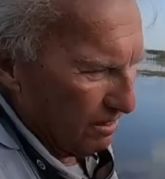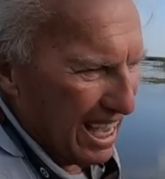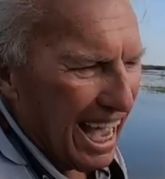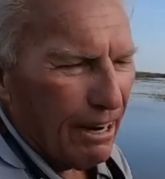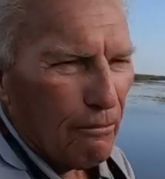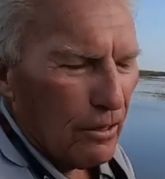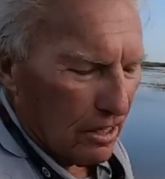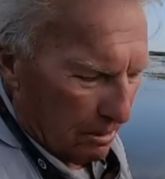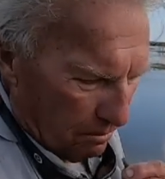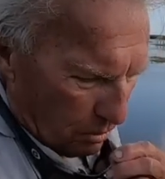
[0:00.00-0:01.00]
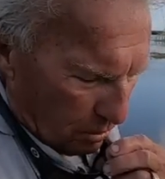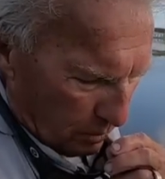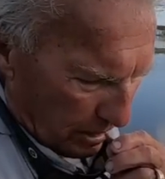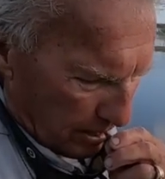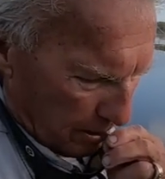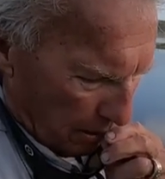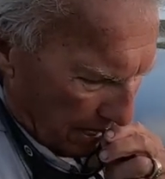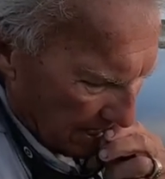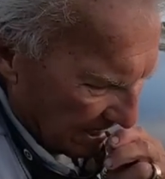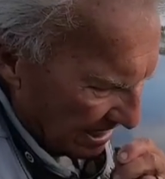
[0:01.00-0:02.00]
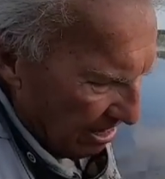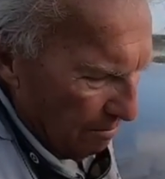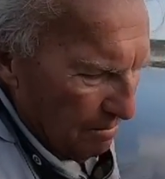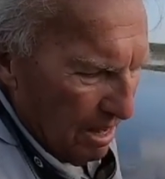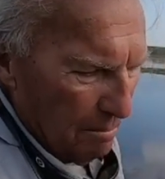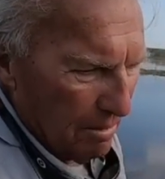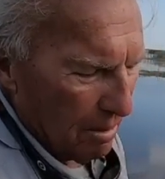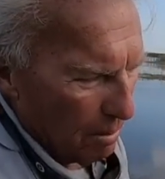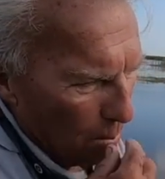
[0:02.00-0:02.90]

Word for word: can kind of feel it with the wind. But